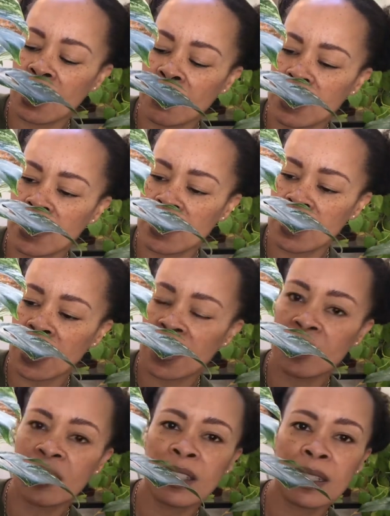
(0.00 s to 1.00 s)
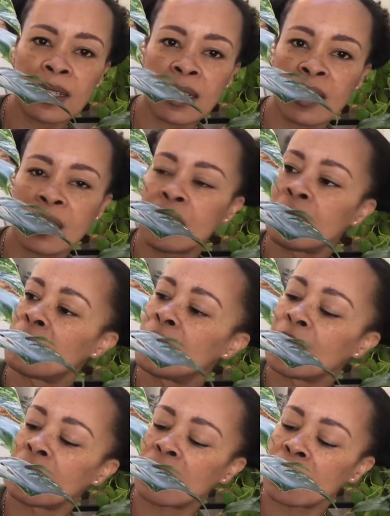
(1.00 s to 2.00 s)
I'm going to do that. She does actually look
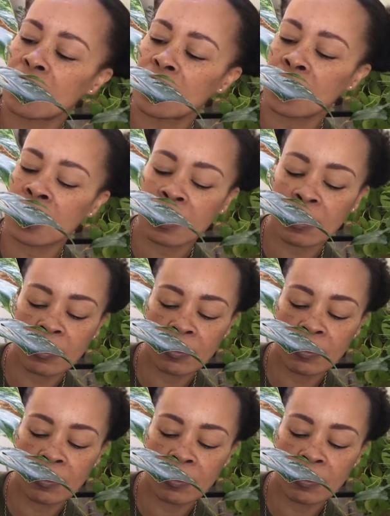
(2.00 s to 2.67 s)
quite nice in there.